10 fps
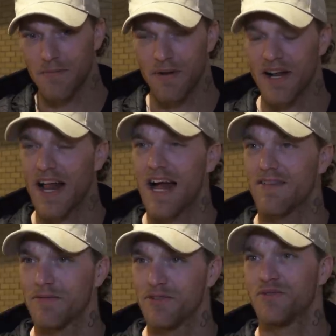minute and a
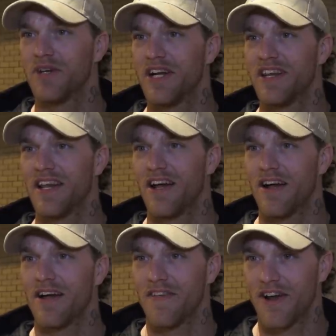half in between, and then
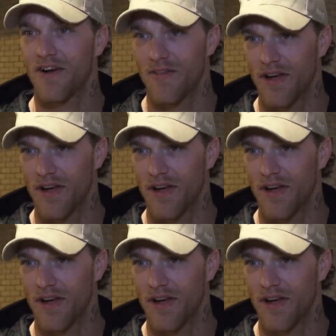I, then I heard